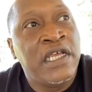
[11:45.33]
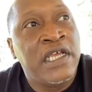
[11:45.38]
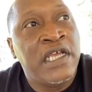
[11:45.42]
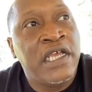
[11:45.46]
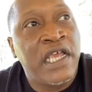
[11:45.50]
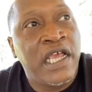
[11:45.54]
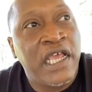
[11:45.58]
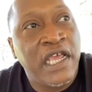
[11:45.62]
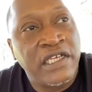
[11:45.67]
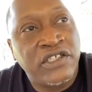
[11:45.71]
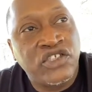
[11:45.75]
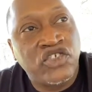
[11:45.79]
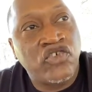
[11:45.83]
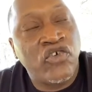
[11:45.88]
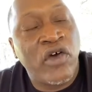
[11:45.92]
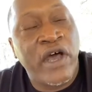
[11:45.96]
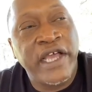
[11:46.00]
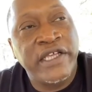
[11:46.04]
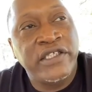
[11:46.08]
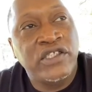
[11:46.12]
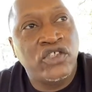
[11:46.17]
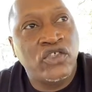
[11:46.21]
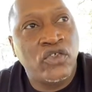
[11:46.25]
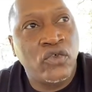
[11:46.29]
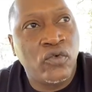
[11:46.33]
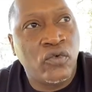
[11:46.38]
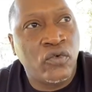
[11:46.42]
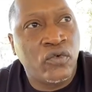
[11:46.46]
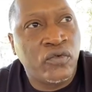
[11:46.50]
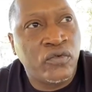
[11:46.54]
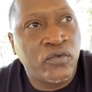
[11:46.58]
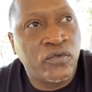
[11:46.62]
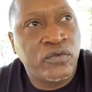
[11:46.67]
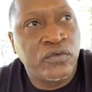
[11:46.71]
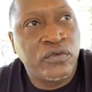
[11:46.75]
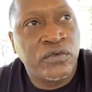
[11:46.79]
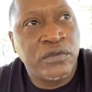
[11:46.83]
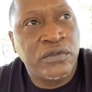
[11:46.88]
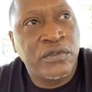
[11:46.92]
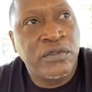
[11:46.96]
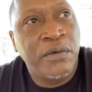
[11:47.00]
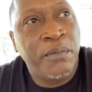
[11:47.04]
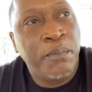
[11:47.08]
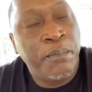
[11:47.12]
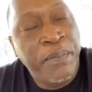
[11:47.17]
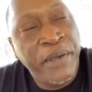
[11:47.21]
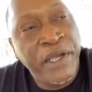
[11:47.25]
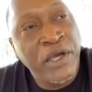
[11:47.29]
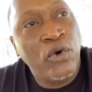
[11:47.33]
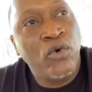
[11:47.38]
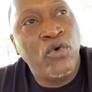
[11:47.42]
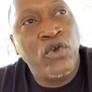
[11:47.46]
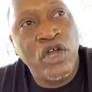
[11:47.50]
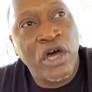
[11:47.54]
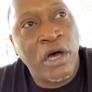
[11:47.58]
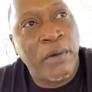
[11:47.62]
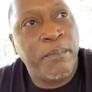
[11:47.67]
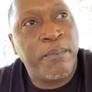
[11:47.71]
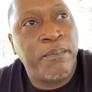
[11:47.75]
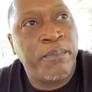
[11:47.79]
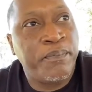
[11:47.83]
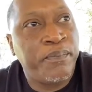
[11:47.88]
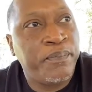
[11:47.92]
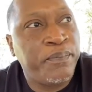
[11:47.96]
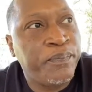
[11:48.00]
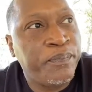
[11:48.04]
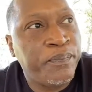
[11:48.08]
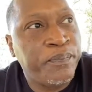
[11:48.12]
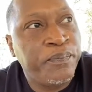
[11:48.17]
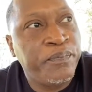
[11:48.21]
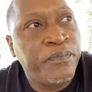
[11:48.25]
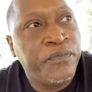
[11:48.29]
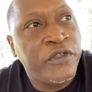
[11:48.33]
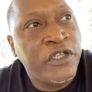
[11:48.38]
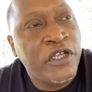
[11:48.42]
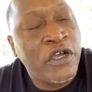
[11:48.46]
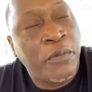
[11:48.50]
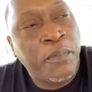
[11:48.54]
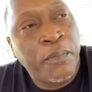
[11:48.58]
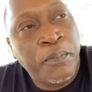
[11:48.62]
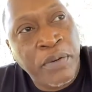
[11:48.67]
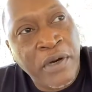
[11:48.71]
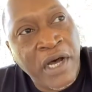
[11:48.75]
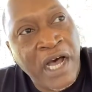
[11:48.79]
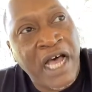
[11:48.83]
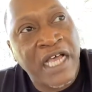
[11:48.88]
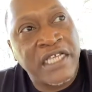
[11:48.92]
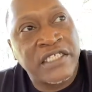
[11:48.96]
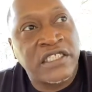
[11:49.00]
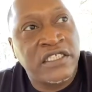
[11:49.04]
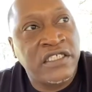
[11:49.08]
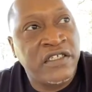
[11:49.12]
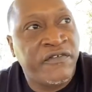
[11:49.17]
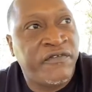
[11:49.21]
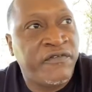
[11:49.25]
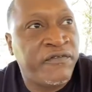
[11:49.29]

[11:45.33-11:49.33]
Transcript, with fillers: and try to build up your positive